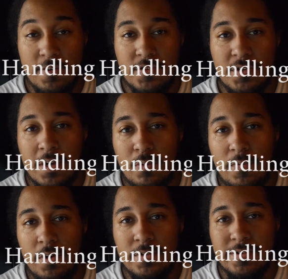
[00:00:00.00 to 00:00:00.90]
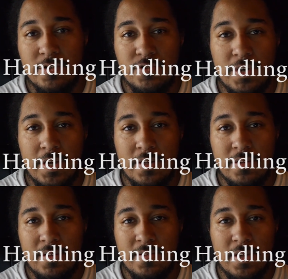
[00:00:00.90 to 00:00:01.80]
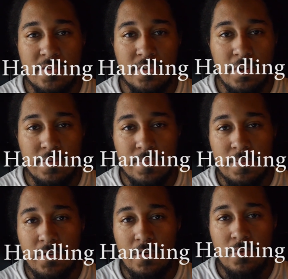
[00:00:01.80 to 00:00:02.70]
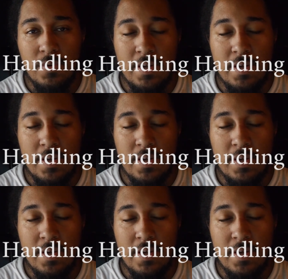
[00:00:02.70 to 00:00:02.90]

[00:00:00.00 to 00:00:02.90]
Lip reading: Alright, so now moving on to the trick handling section of the review,